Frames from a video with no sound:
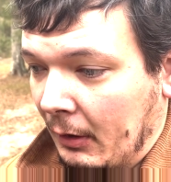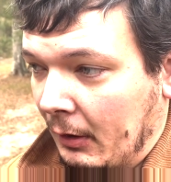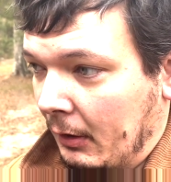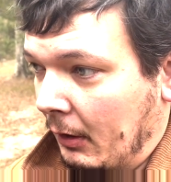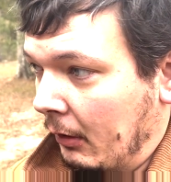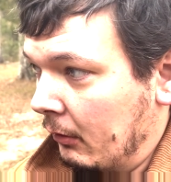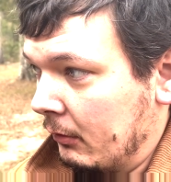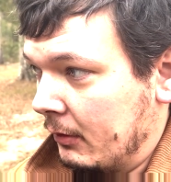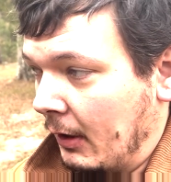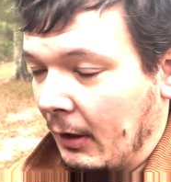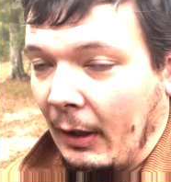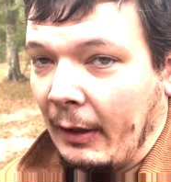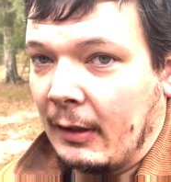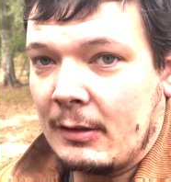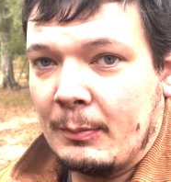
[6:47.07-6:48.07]
It don't sound
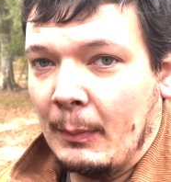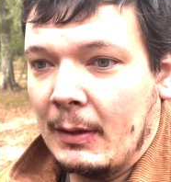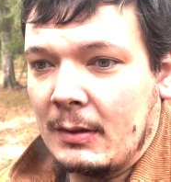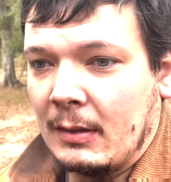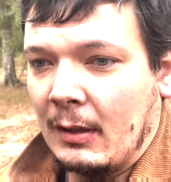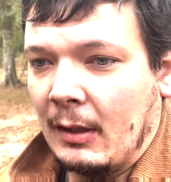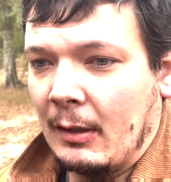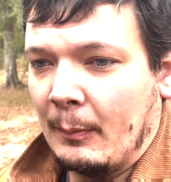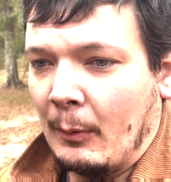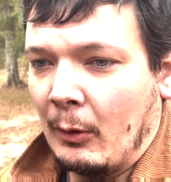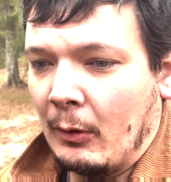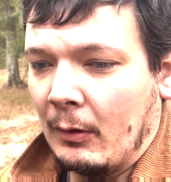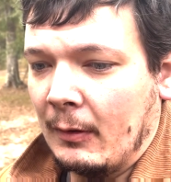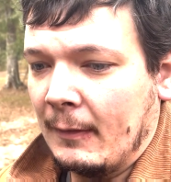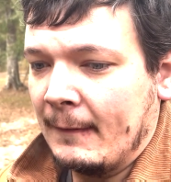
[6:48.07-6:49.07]
like it's missing
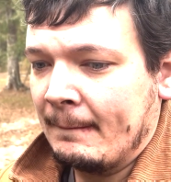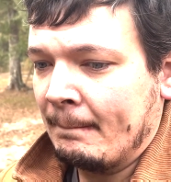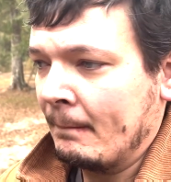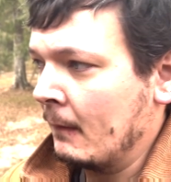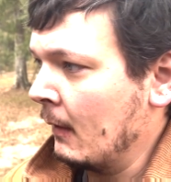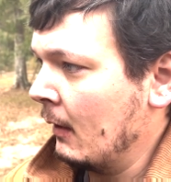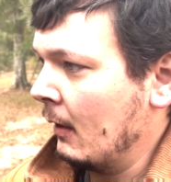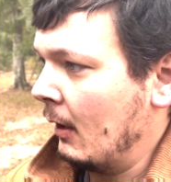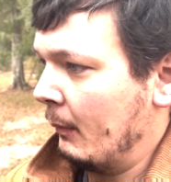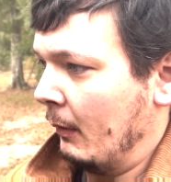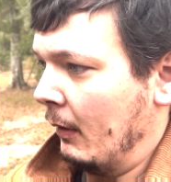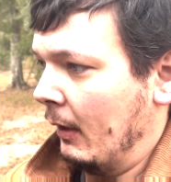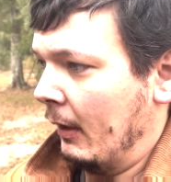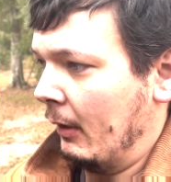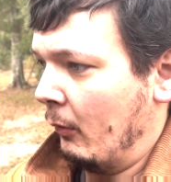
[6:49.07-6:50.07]
anymore. I'm gonna
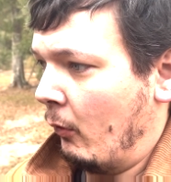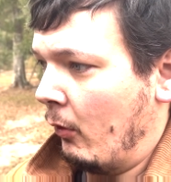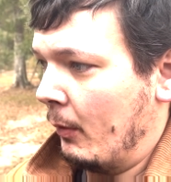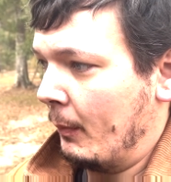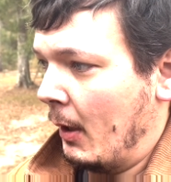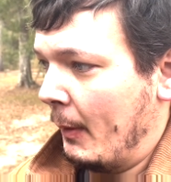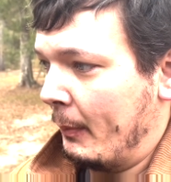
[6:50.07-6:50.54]
let it warm up.